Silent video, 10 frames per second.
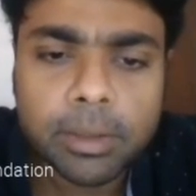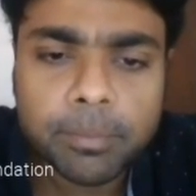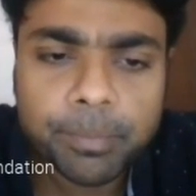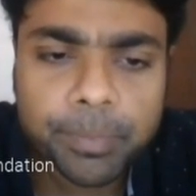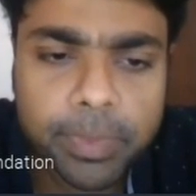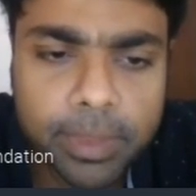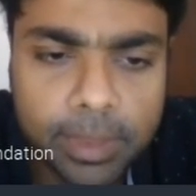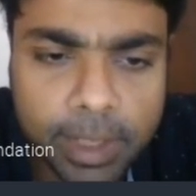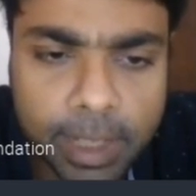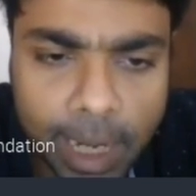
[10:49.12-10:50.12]

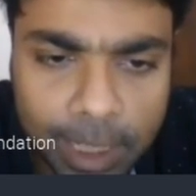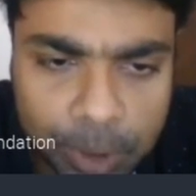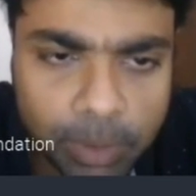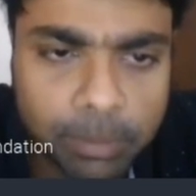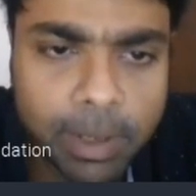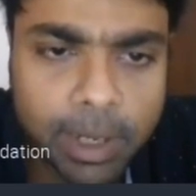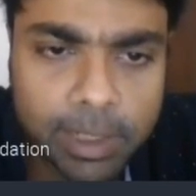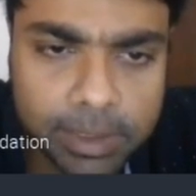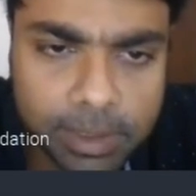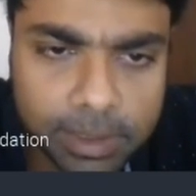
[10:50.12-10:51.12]
the actual
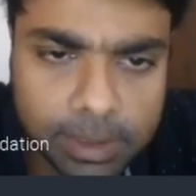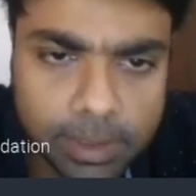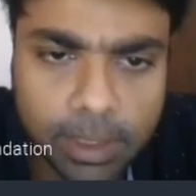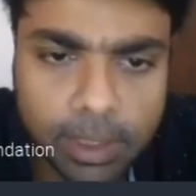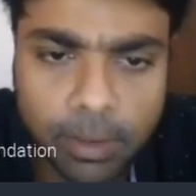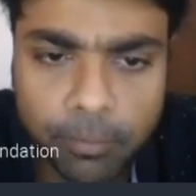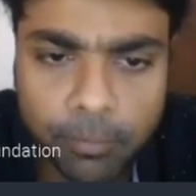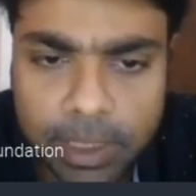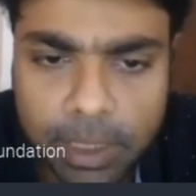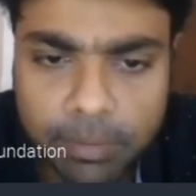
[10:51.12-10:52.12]
balance
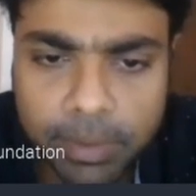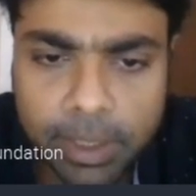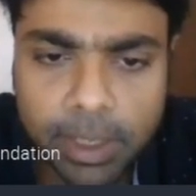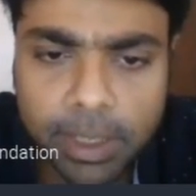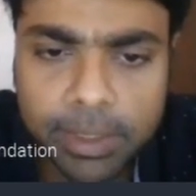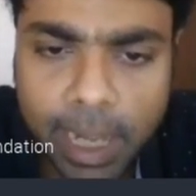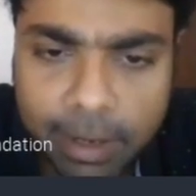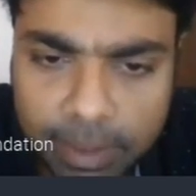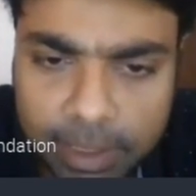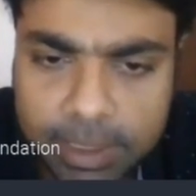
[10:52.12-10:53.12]
vis-a-vis
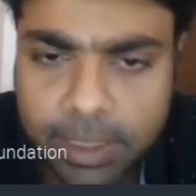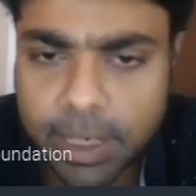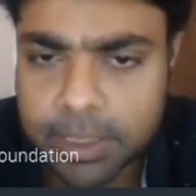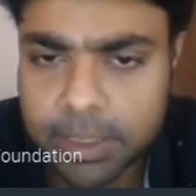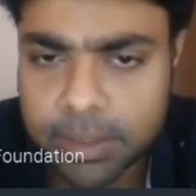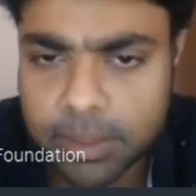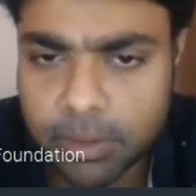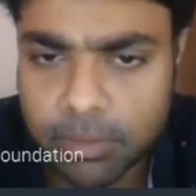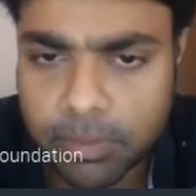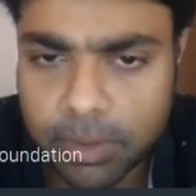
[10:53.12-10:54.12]
the average cash
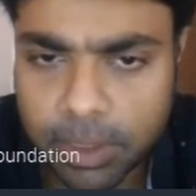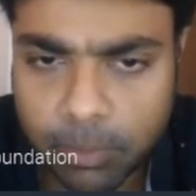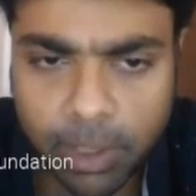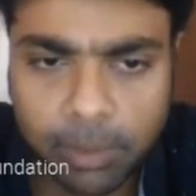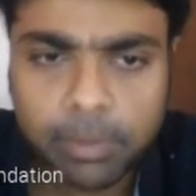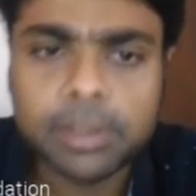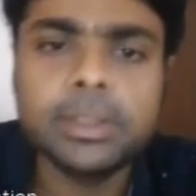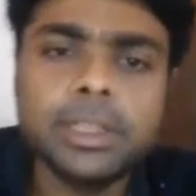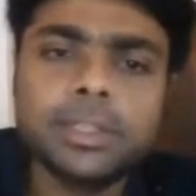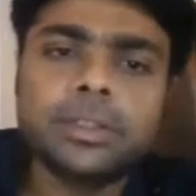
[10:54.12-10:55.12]
reserve
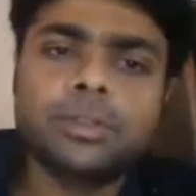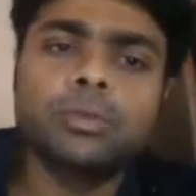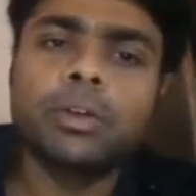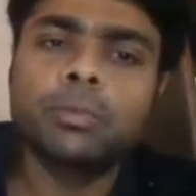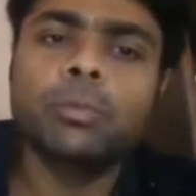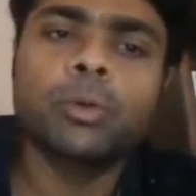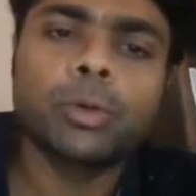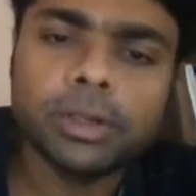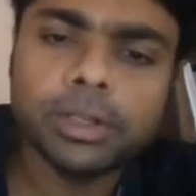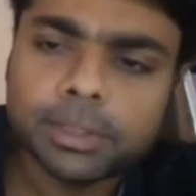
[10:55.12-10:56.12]
requirement, these two have
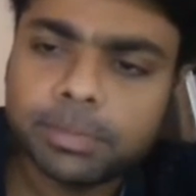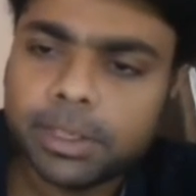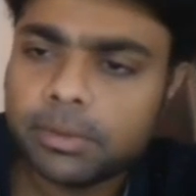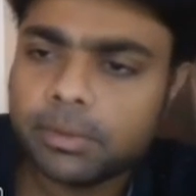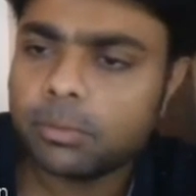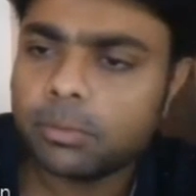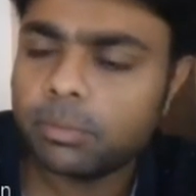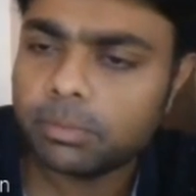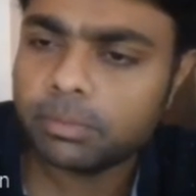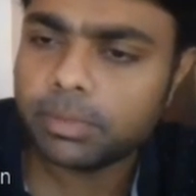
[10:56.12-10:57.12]
more or less been
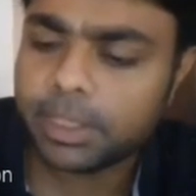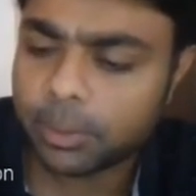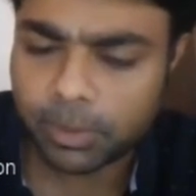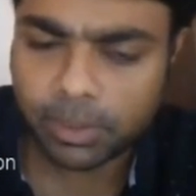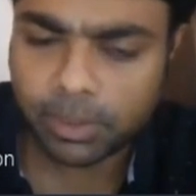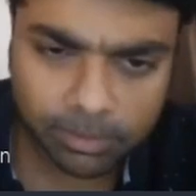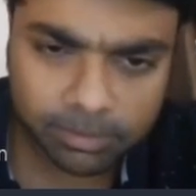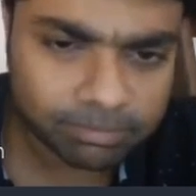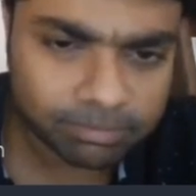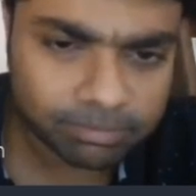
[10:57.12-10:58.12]
equal,
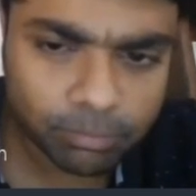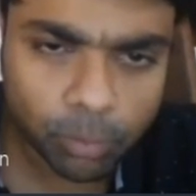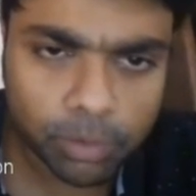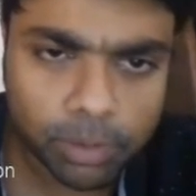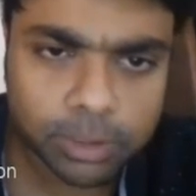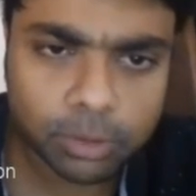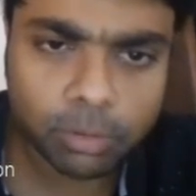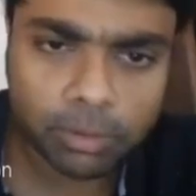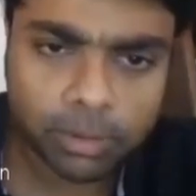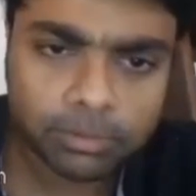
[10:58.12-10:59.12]
more or
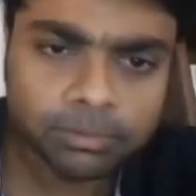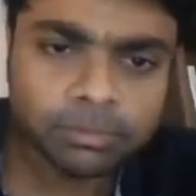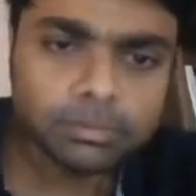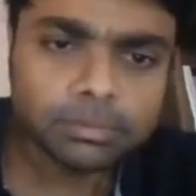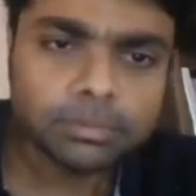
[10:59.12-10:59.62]
less throughout.